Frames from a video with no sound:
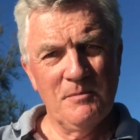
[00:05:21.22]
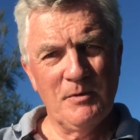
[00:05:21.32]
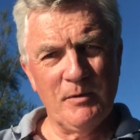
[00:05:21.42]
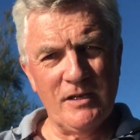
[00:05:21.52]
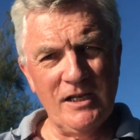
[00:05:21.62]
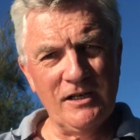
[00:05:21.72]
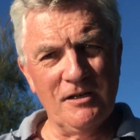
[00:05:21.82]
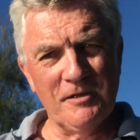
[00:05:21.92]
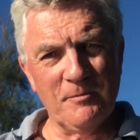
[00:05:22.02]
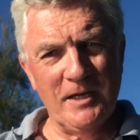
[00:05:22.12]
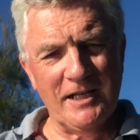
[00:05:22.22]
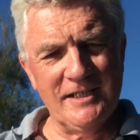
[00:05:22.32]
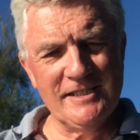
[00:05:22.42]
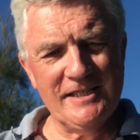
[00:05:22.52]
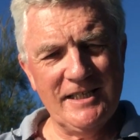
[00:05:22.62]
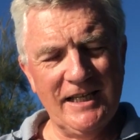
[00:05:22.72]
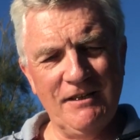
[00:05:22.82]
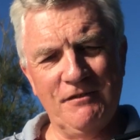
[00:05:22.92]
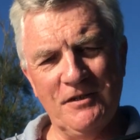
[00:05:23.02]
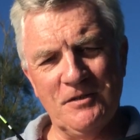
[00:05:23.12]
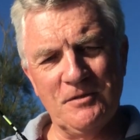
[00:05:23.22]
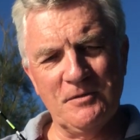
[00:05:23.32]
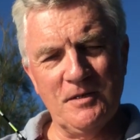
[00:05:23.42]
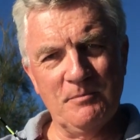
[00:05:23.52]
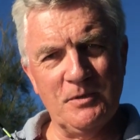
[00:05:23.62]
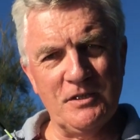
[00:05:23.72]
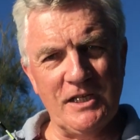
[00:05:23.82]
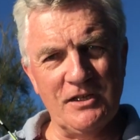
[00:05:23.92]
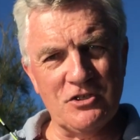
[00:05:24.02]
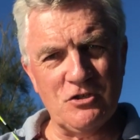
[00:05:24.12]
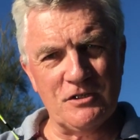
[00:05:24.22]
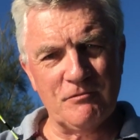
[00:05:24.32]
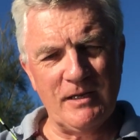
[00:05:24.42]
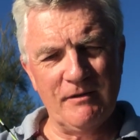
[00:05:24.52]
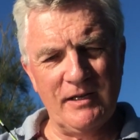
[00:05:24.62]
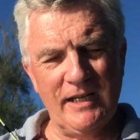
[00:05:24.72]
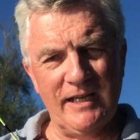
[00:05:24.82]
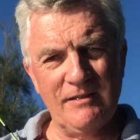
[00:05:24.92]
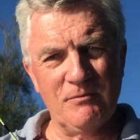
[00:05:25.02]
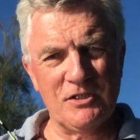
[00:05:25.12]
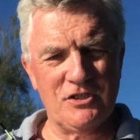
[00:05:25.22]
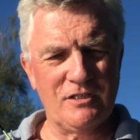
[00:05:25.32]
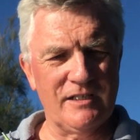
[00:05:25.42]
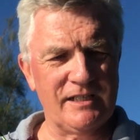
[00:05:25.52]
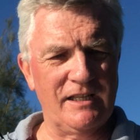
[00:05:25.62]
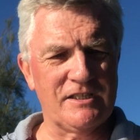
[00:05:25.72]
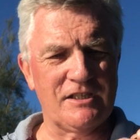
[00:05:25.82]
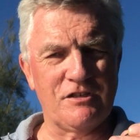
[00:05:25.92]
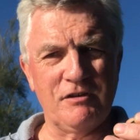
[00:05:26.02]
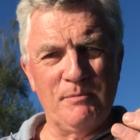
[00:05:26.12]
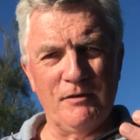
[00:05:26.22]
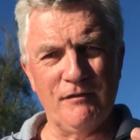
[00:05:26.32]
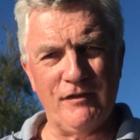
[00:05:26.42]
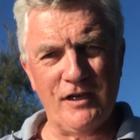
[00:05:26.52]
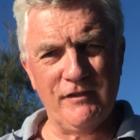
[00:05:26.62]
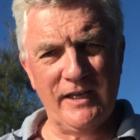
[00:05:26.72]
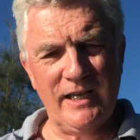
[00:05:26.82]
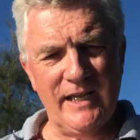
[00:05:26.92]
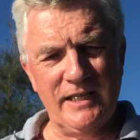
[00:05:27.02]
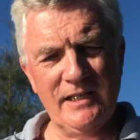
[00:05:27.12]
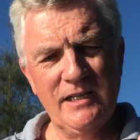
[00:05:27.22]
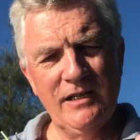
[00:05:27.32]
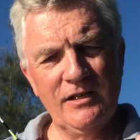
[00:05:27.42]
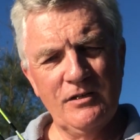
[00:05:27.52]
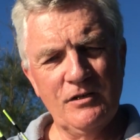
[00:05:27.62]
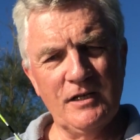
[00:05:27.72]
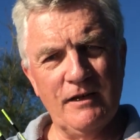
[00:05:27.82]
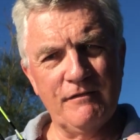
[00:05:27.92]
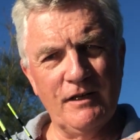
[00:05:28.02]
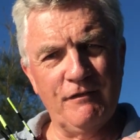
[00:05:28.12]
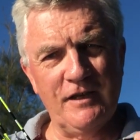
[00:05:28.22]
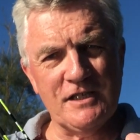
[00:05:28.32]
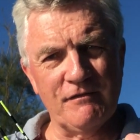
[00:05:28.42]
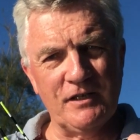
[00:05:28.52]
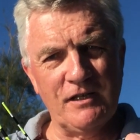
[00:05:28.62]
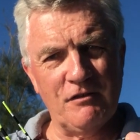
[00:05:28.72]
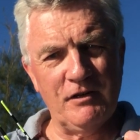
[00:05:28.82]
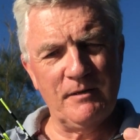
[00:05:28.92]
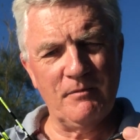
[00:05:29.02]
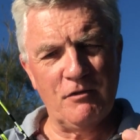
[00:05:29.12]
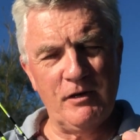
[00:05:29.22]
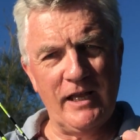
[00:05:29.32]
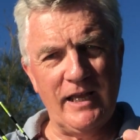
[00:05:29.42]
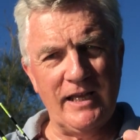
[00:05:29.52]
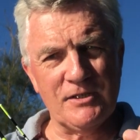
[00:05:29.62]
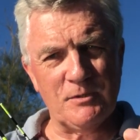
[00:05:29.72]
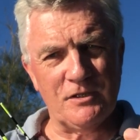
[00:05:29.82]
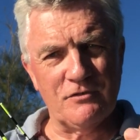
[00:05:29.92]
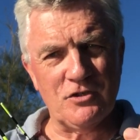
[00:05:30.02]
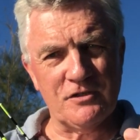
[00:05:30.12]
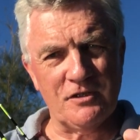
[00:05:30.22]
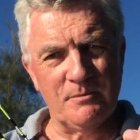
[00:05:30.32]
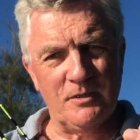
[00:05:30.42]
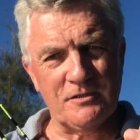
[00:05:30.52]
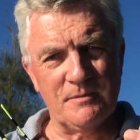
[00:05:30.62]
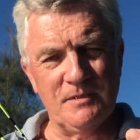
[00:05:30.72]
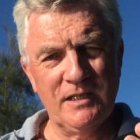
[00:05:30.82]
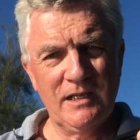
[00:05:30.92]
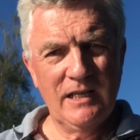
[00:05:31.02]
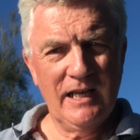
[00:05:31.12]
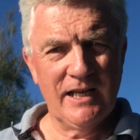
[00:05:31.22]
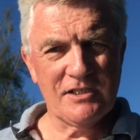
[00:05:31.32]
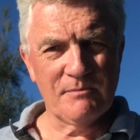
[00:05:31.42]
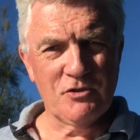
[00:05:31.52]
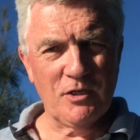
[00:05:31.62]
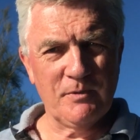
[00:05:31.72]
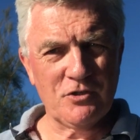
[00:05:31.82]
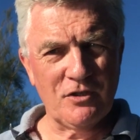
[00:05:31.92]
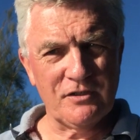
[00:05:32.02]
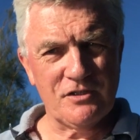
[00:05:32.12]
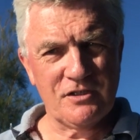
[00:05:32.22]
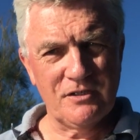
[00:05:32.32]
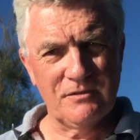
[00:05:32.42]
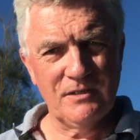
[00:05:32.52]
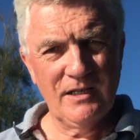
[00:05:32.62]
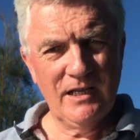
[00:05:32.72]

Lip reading: But with unloaded wagglers, if you put the shot around here, which say this is 3.5 AA, you'd have effectively three AA's worth of shot at the bottom and some dropper shots to